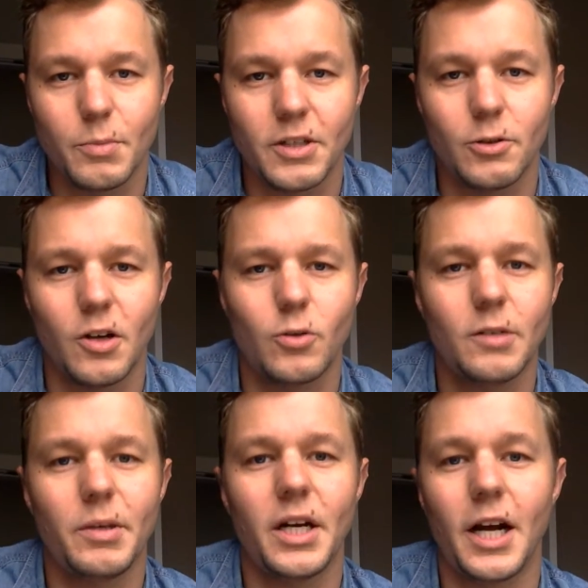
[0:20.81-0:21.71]
but it would
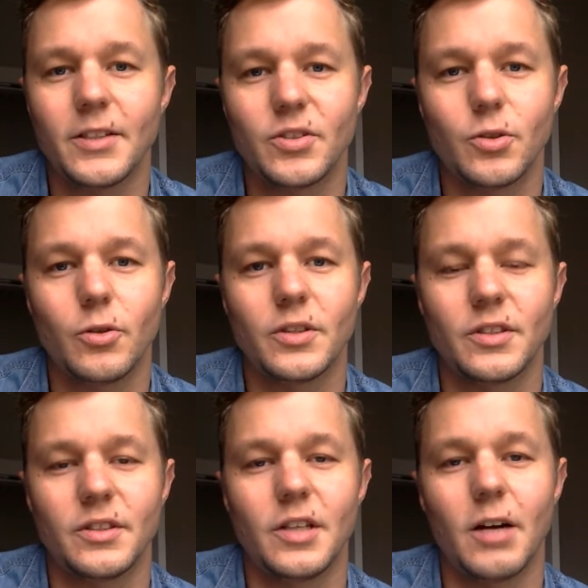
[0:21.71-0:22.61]
only be in high school as
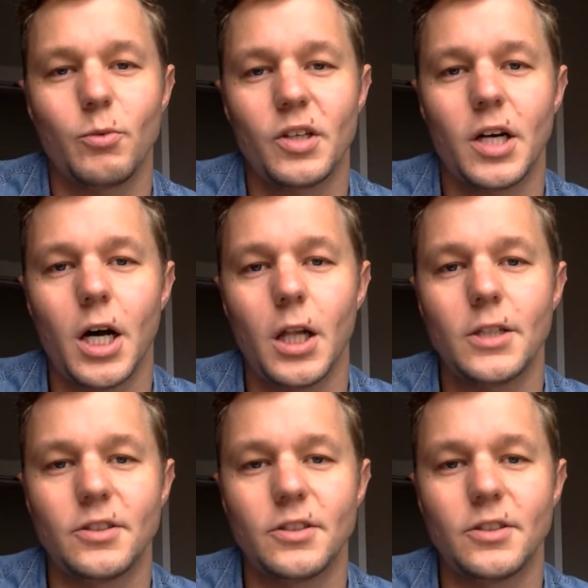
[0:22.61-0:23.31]
he's done with college.